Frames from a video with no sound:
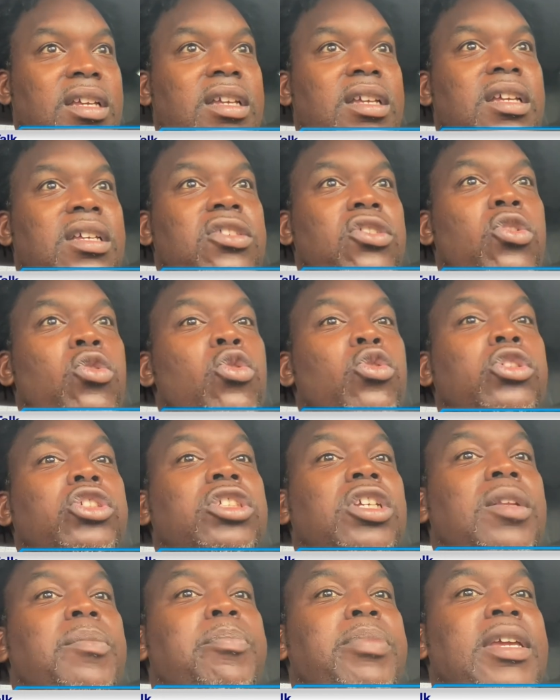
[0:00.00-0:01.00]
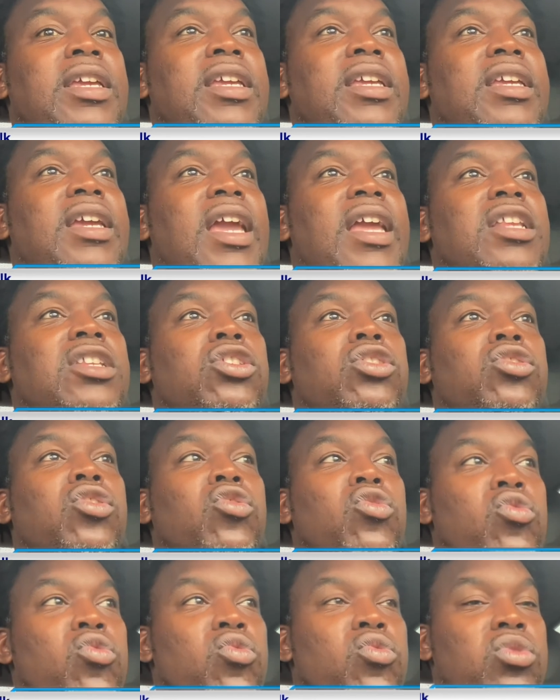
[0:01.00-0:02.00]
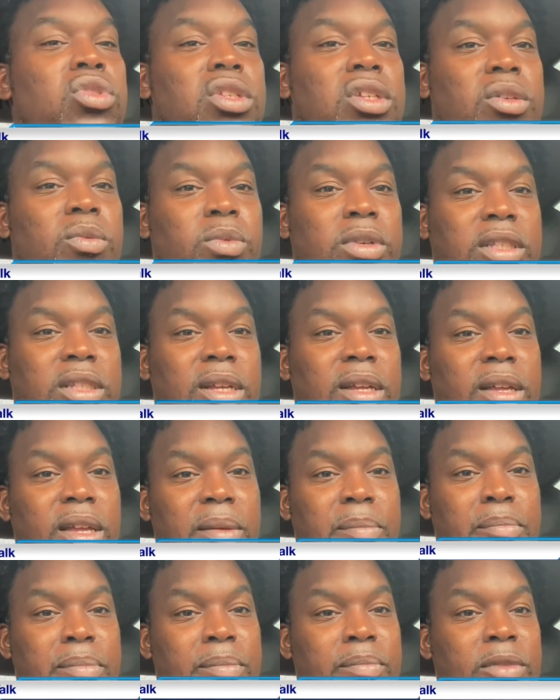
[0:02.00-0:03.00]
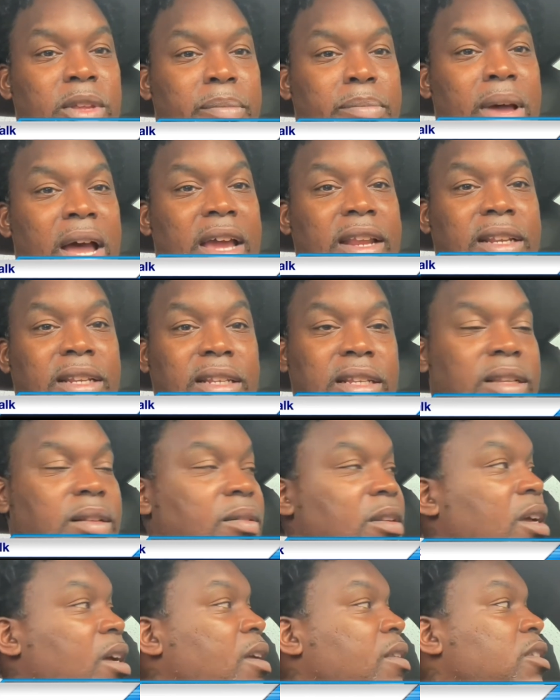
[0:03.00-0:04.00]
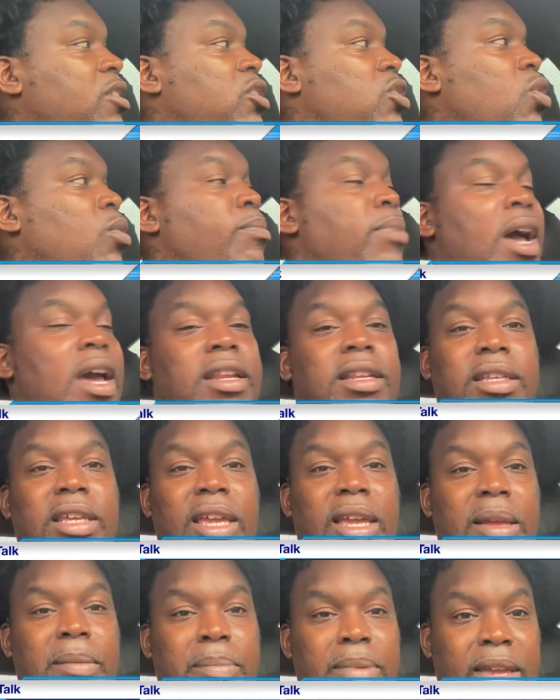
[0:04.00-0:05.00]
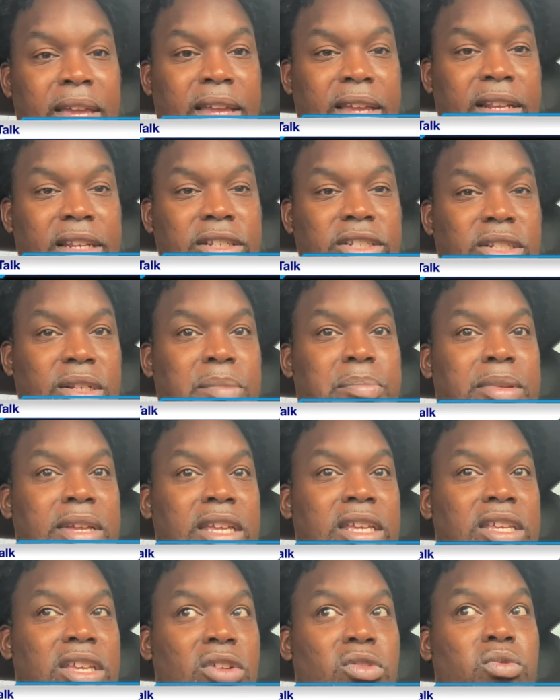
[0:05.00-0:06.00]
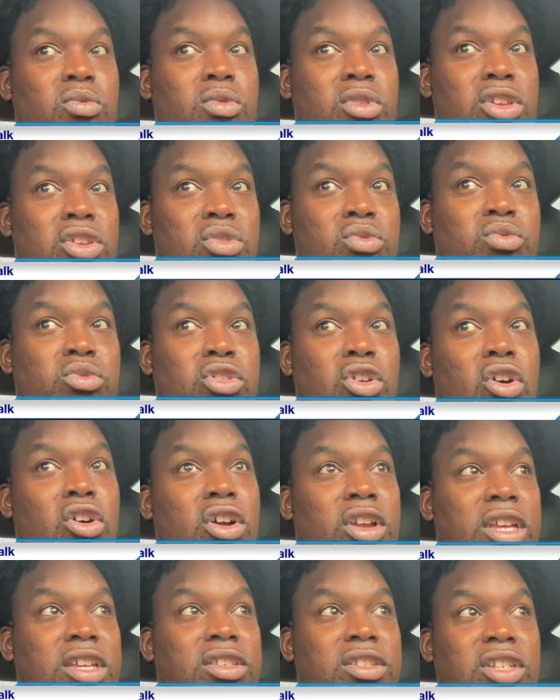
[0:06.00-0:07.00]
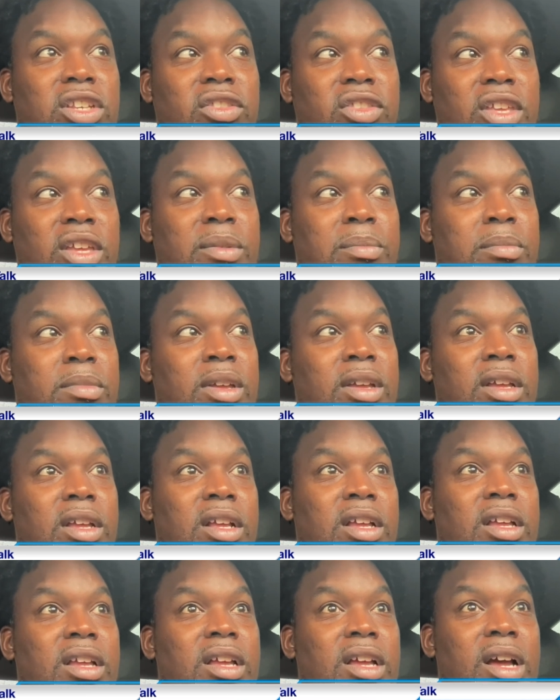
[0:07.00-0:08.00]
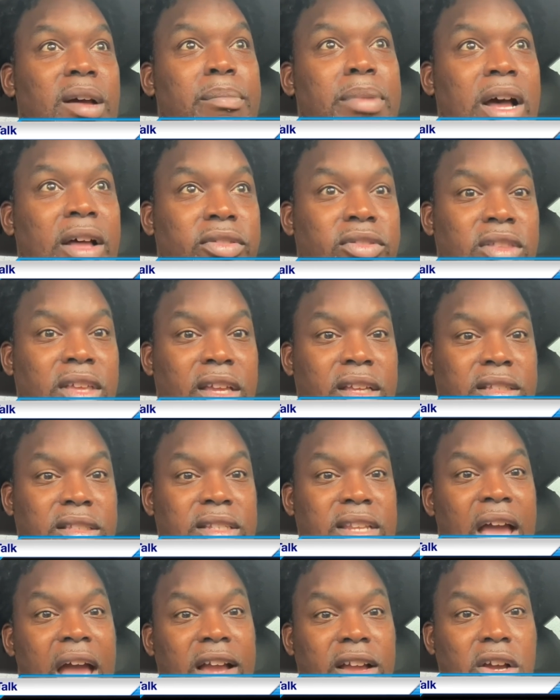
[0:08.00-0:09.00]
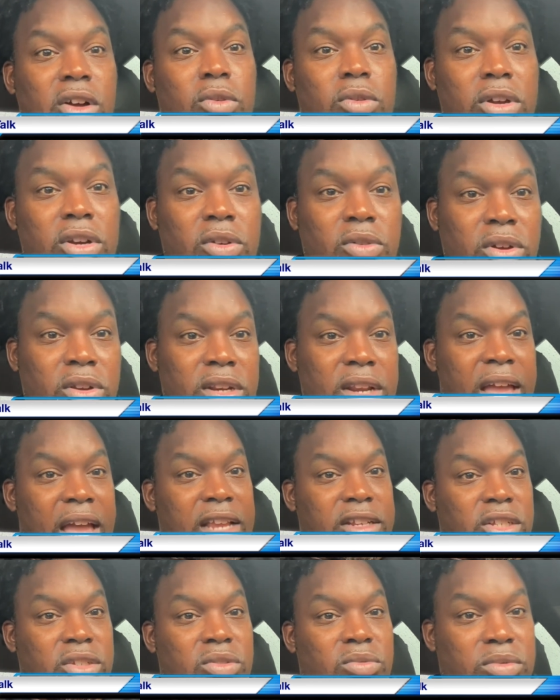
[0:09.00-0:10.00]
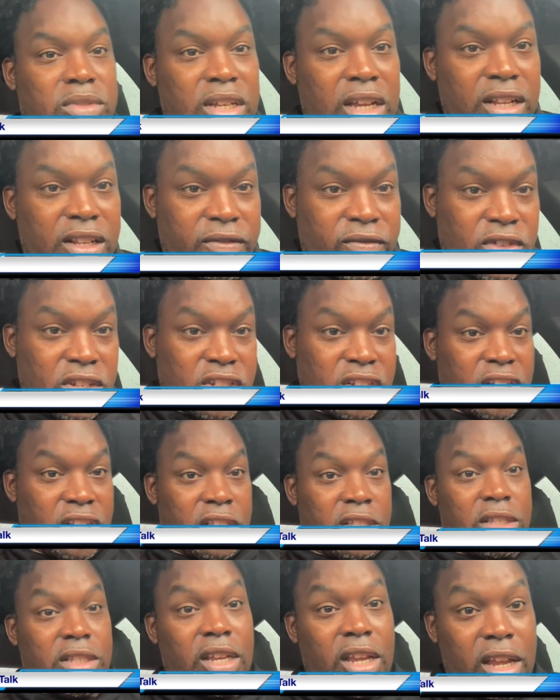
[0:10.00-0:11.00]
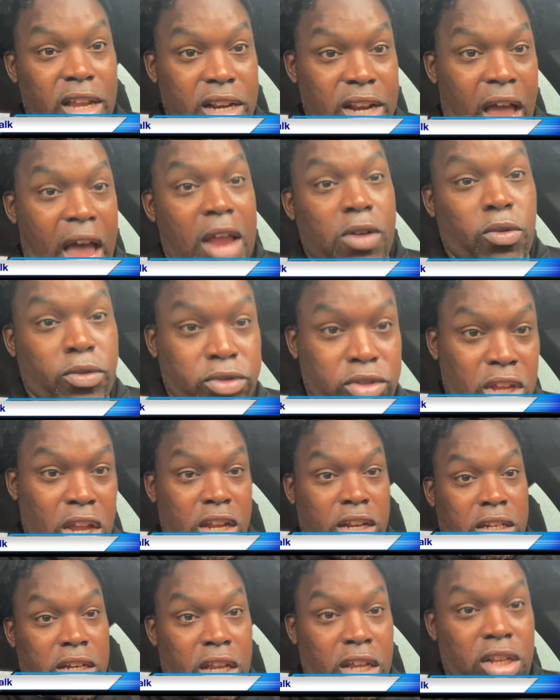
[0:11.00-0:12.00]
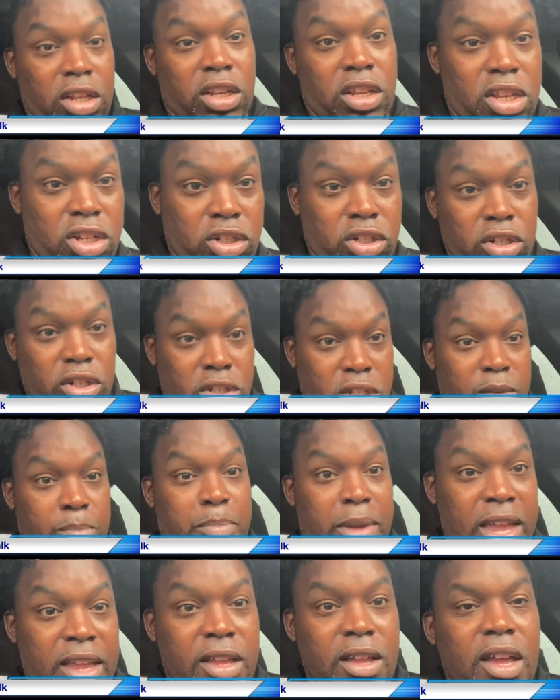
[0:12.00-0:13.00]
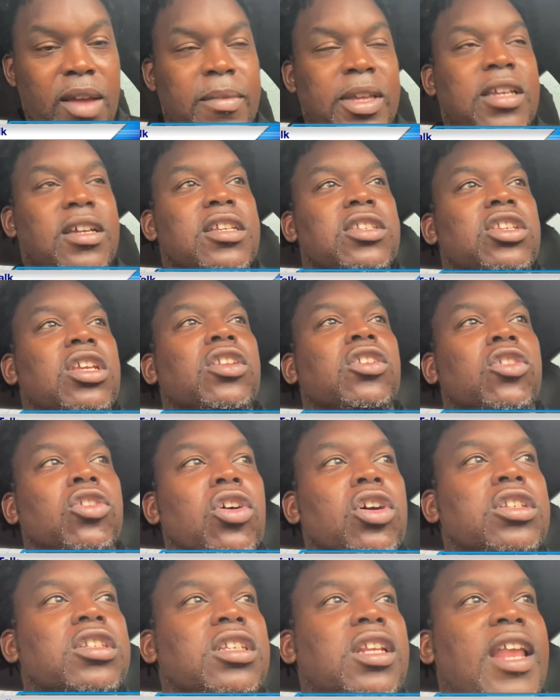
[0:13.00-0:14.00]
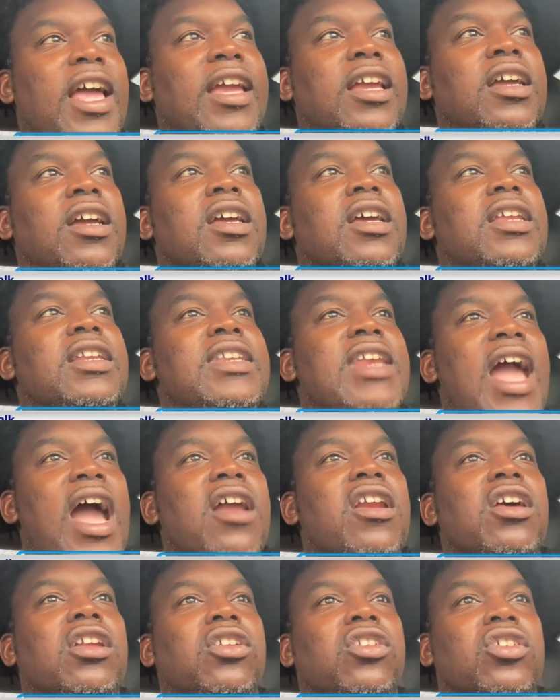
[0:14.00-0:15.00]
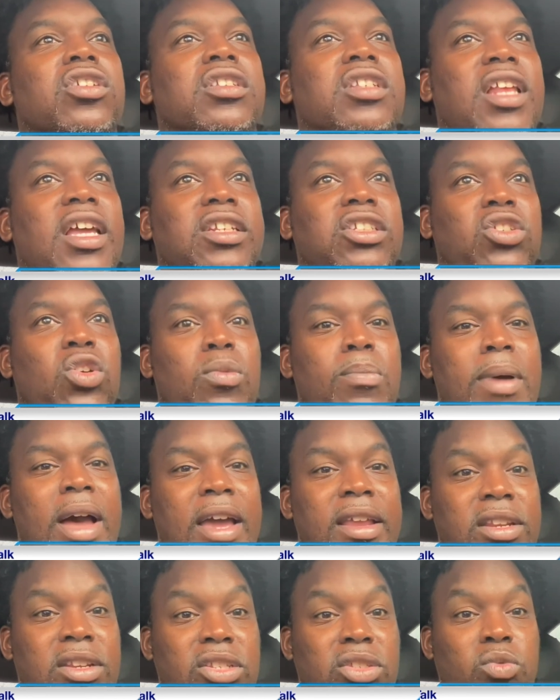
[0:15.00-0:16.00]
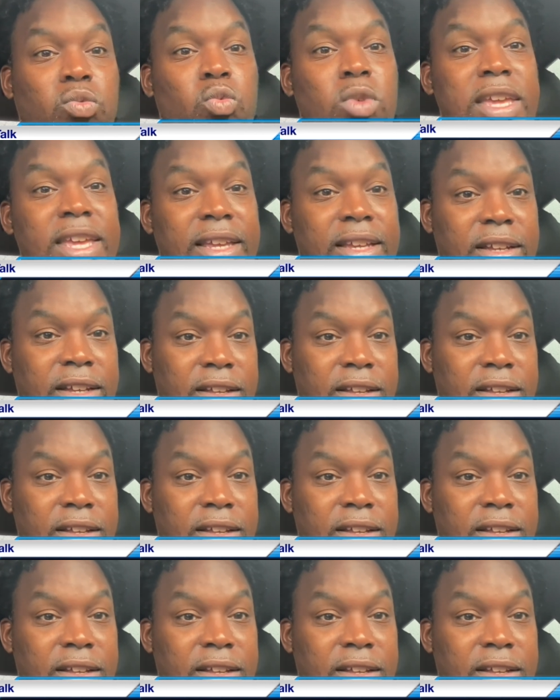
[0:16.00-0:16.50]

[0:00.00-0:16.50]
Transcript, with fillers: you should be in tune with the um, the Biden uh, the Joe Biden campaign. It should be you you talking to them about things, not going on national television and saying, I don't think he should debate because it looks like, now it looks like Joe Biden is weak.